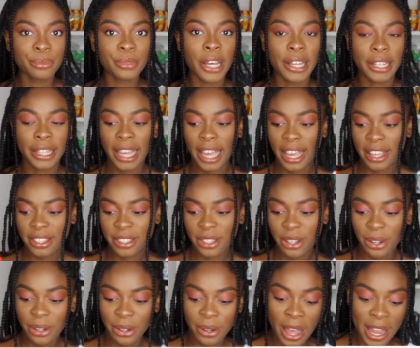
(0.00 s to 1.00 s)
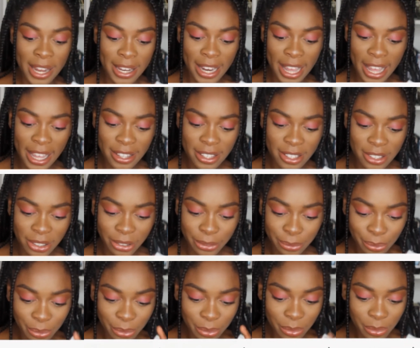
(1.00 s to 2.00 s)
Okay, so next
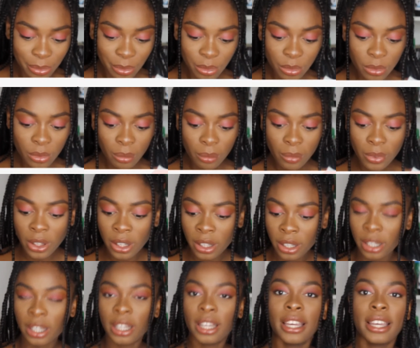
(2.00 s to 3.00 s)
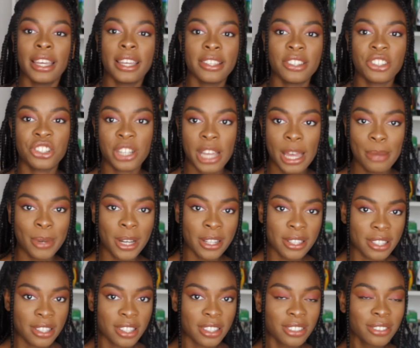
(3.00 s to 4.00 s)
is shea
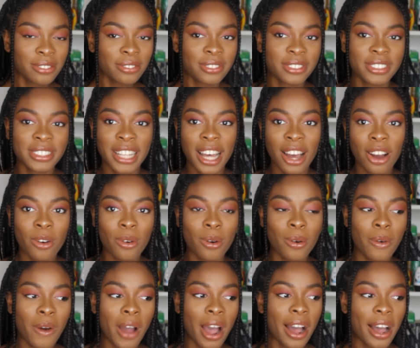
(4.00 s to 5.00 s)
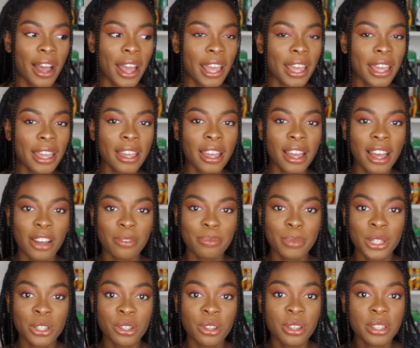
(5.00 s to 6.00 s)
butter. Now I have
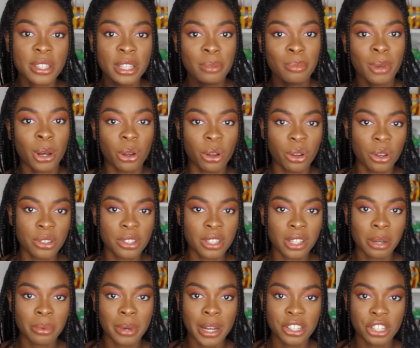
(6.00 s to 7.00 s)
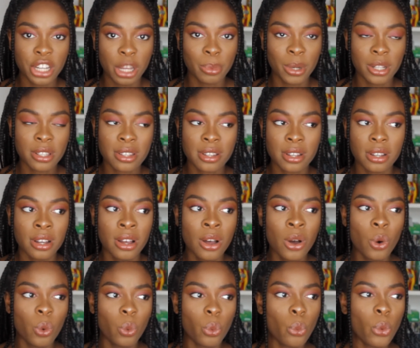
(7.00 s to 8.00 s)
been using my own DIY shea butter
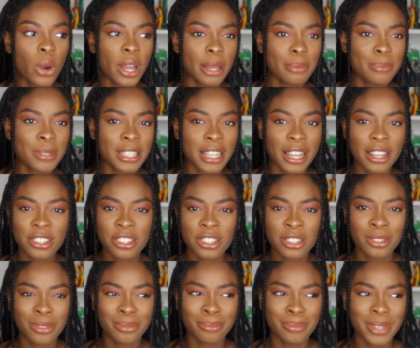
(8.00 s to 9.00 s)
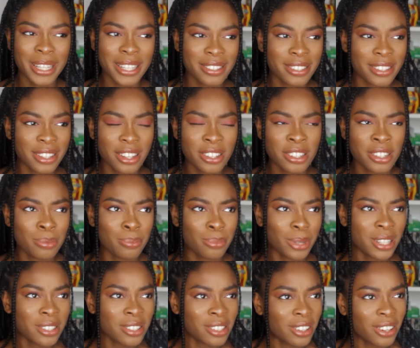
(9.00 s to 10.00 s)
whip slash mix slash
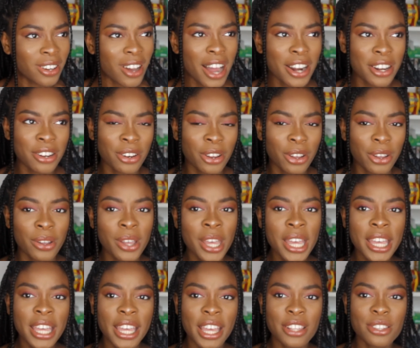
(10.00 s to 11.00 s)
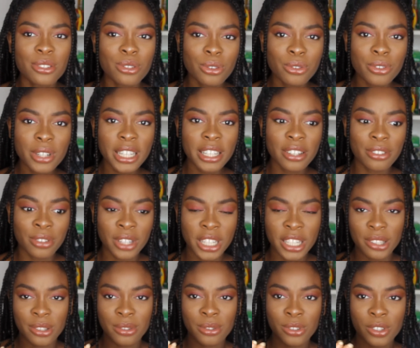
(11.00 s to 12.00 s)
butter. I don't know, it's not really a
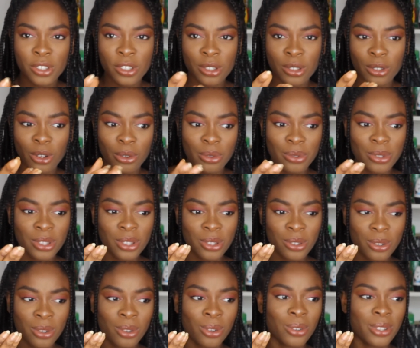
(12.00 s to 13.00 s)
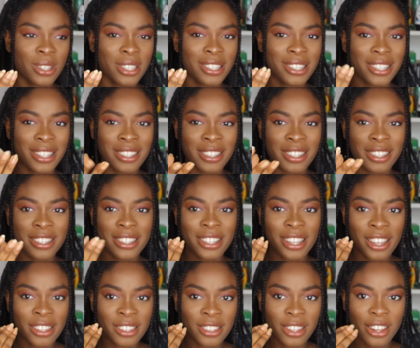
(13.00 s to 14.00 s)
really soft
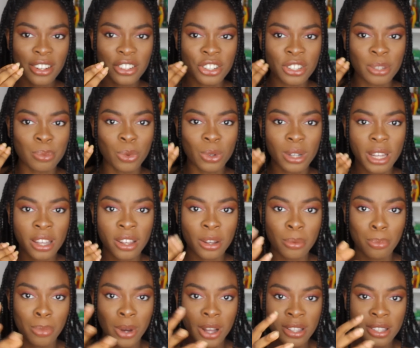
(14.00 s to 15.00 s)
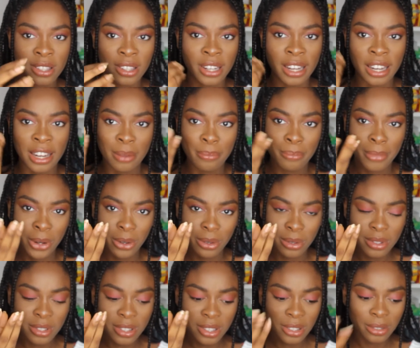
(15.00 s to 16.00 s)
consistency as such, it's more like a butter and then it
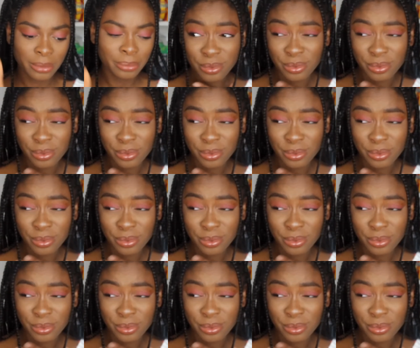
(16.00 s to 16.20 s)
melts.